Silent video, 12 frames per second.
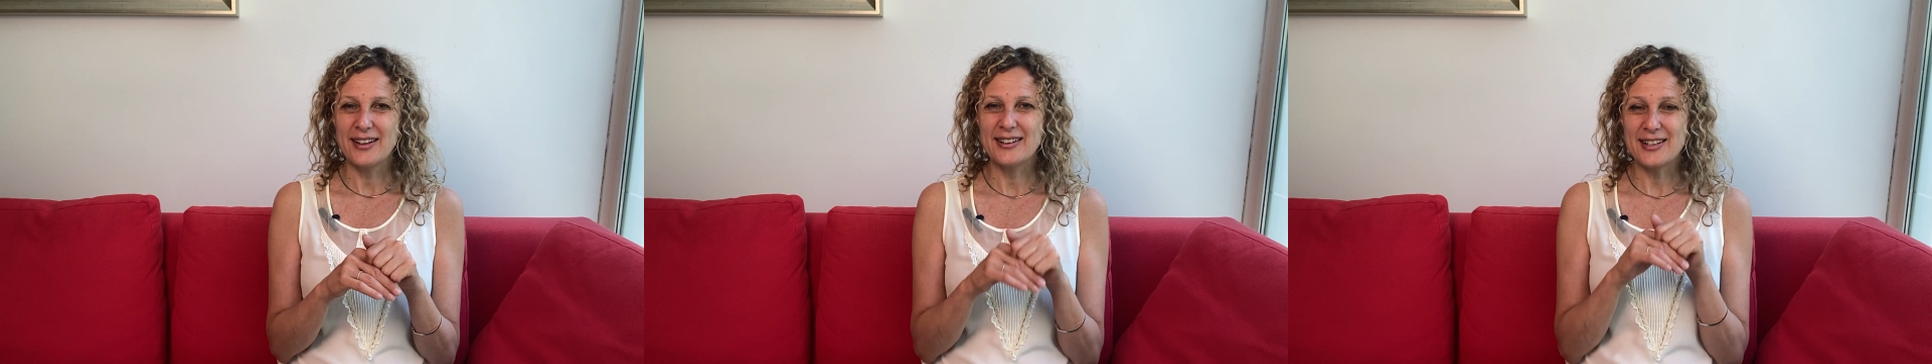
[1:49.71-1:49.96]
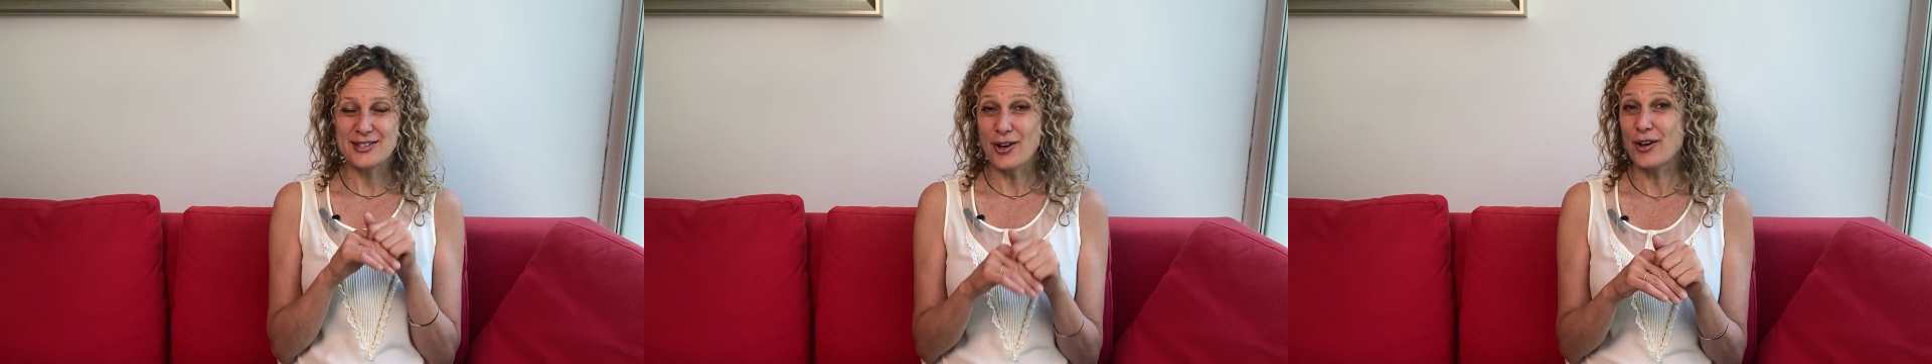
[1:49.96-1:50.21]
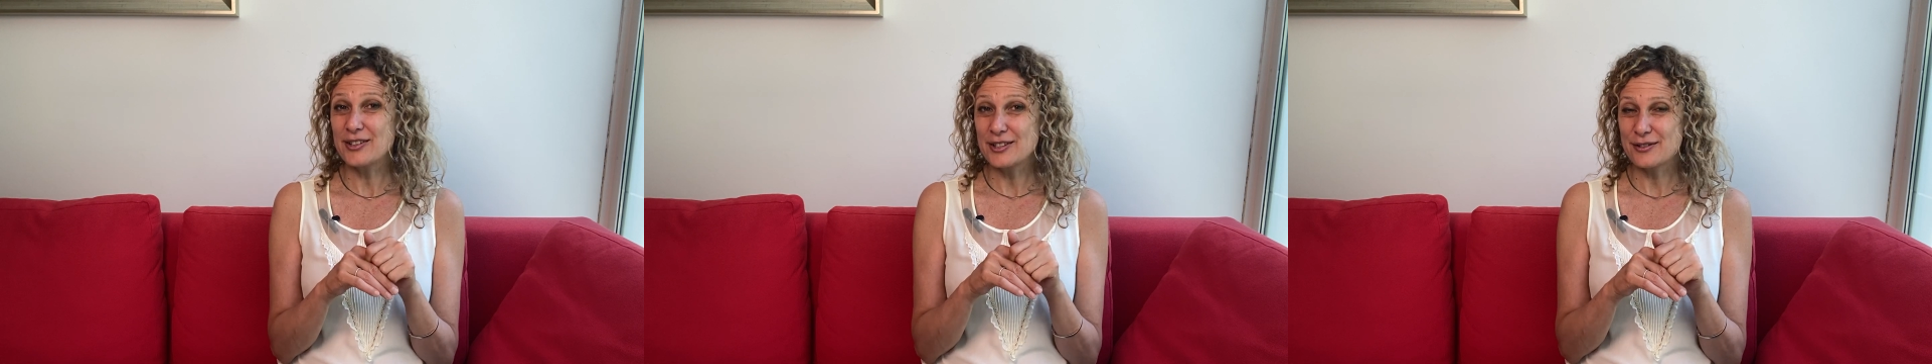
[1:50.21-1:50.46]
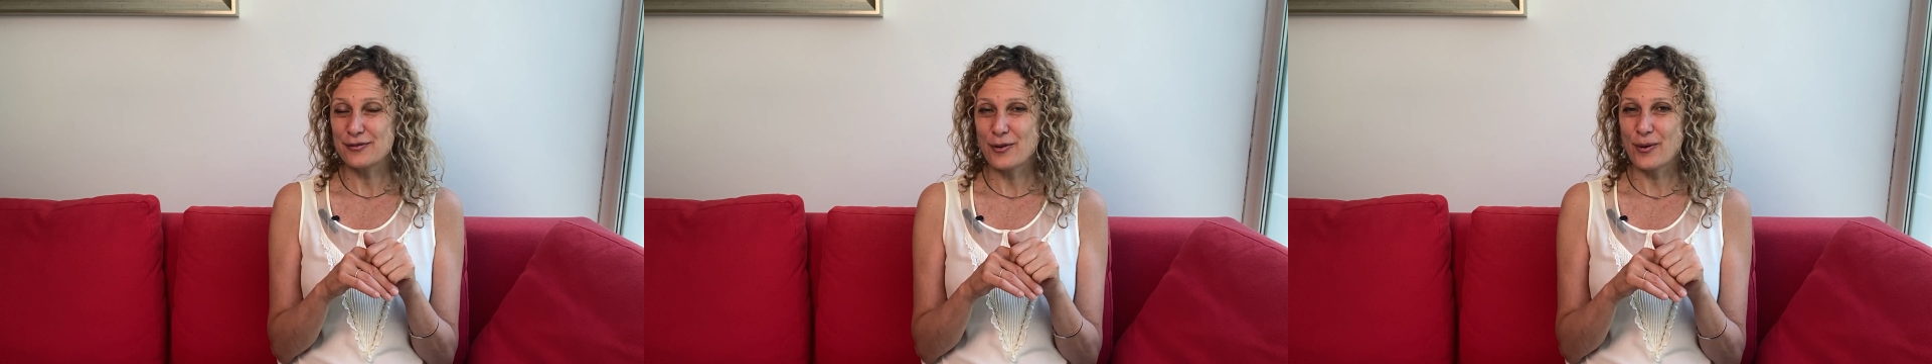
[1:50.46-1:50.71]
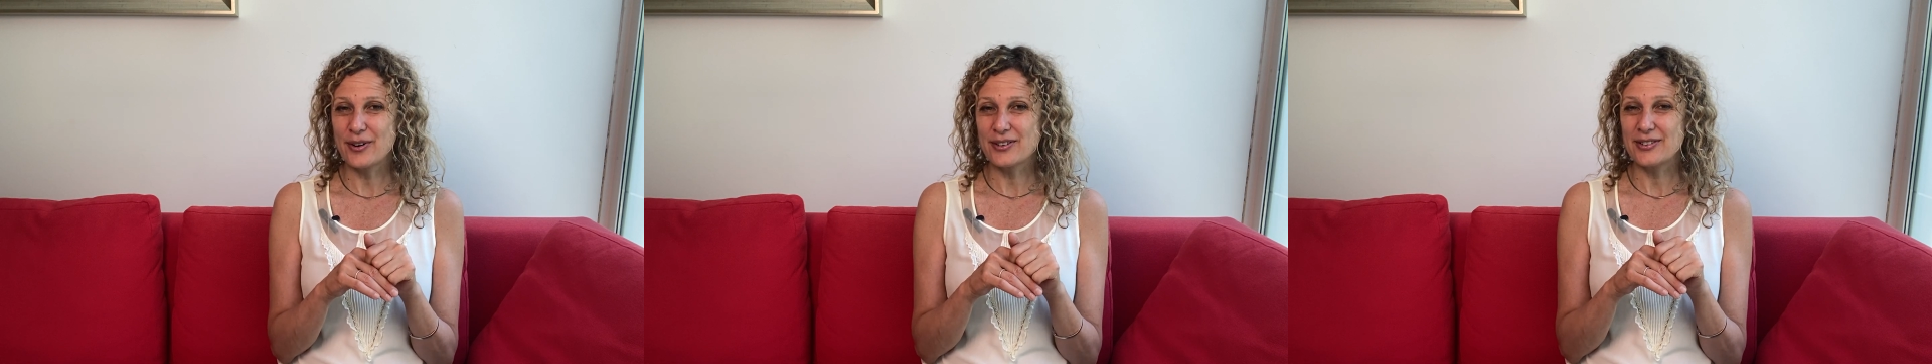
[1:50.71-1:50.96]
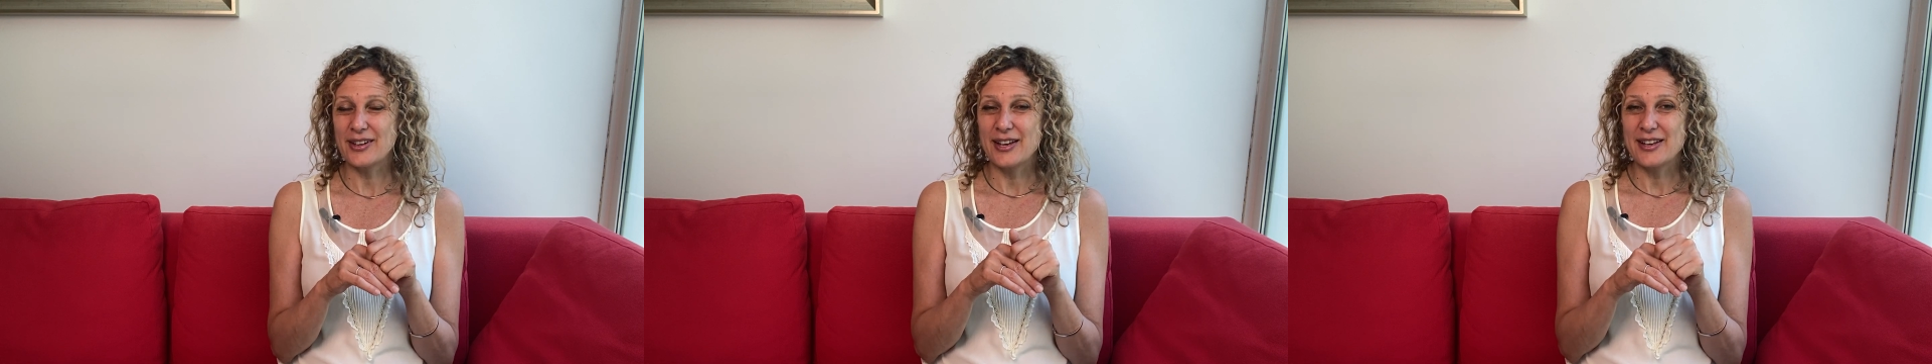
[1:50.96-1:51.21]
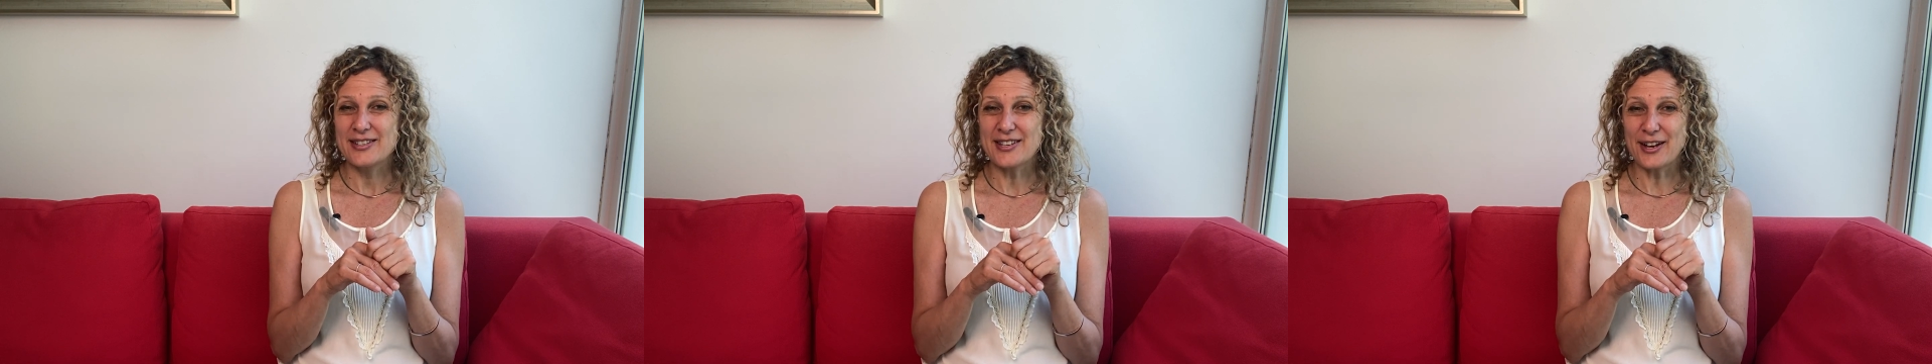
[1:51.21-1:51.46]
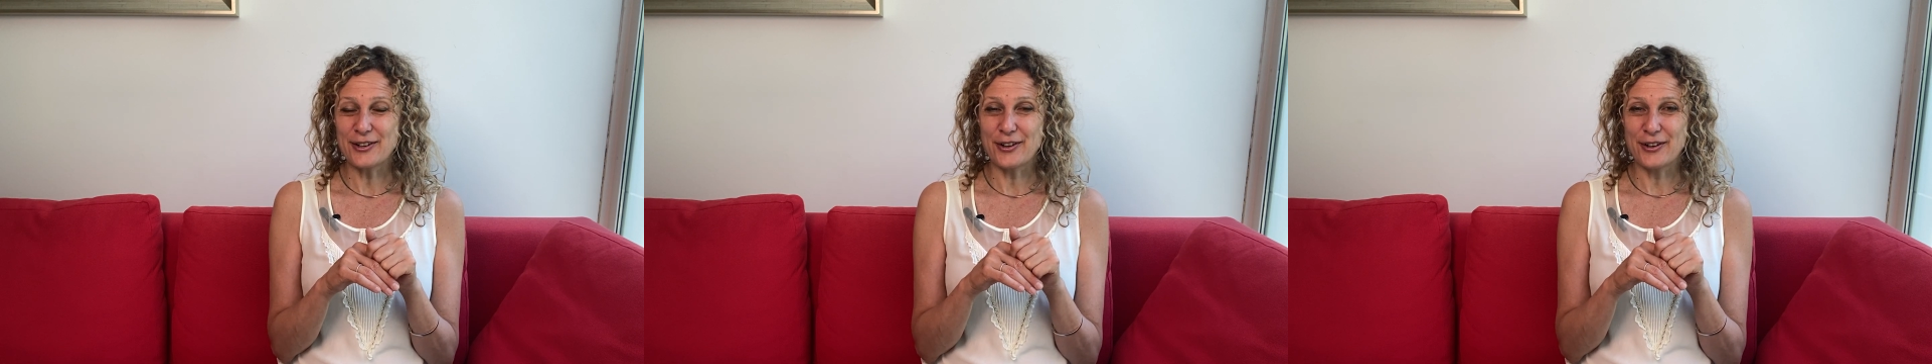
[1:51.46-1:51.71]
that's on this fourth
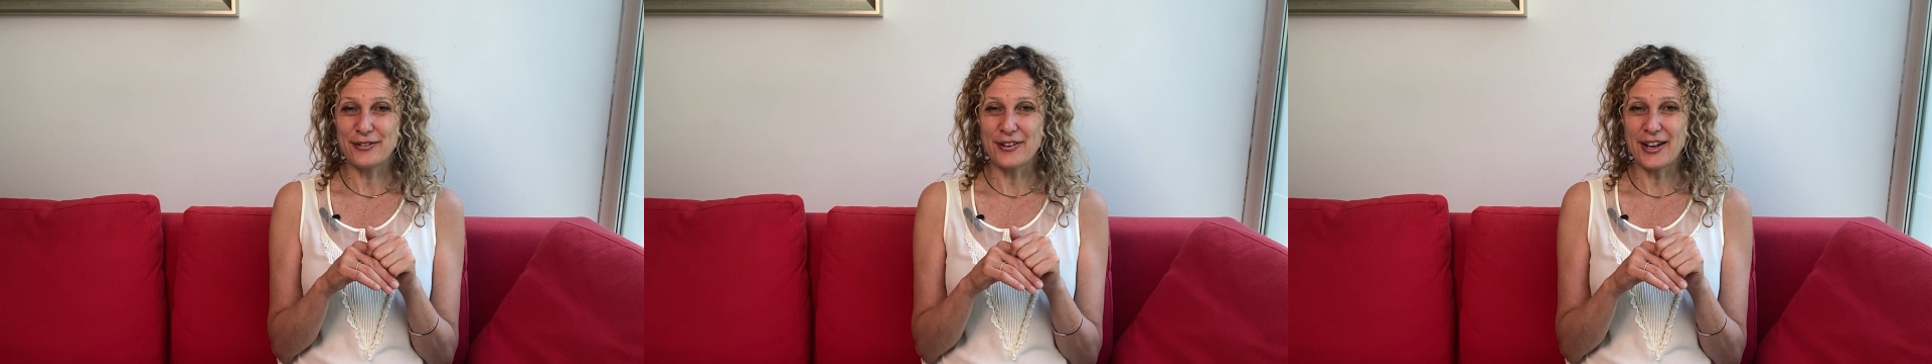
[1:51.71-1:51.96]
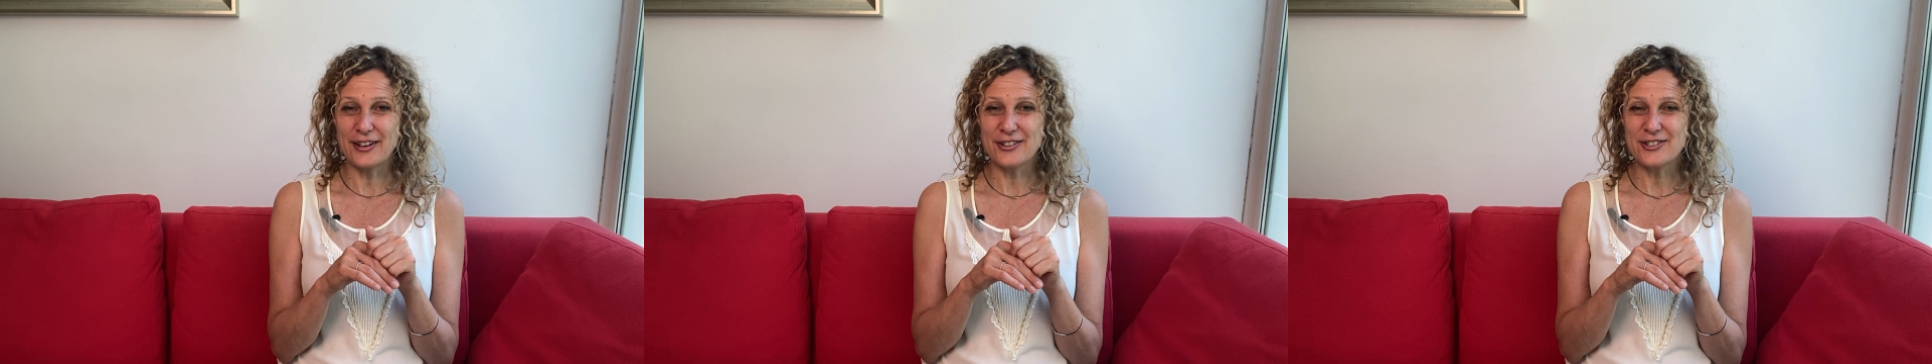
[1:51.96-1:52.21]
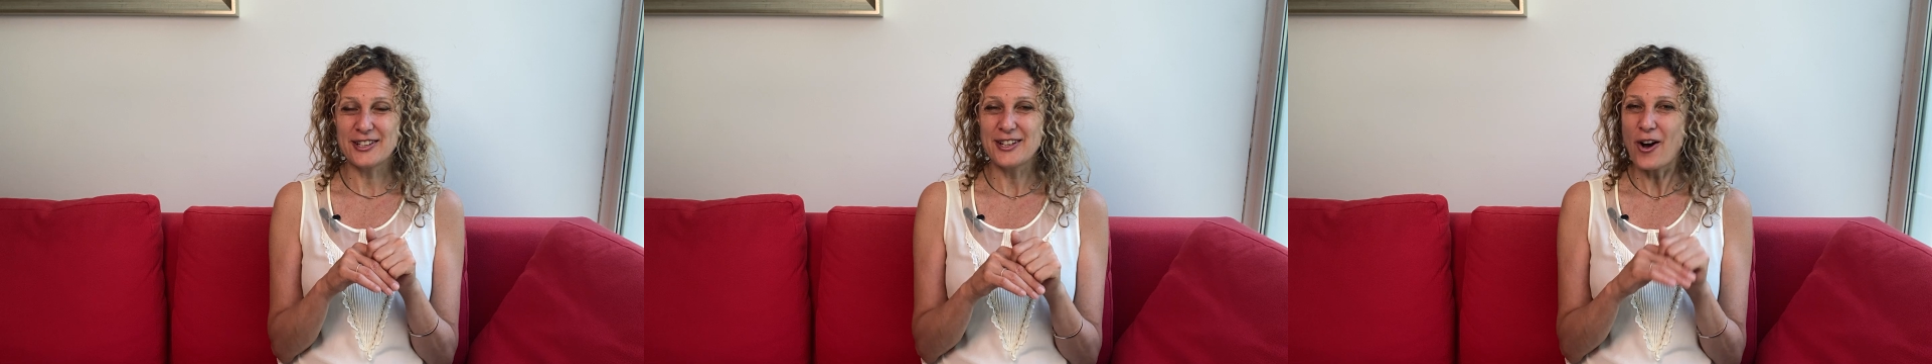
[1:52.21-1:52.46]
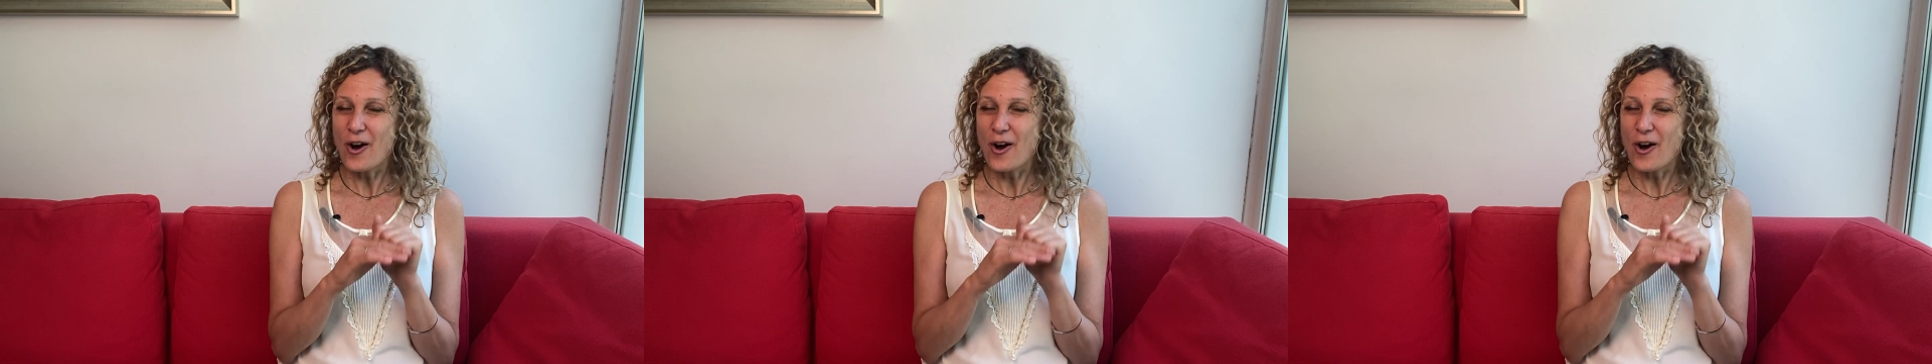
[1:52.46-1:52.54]
cycle of energy,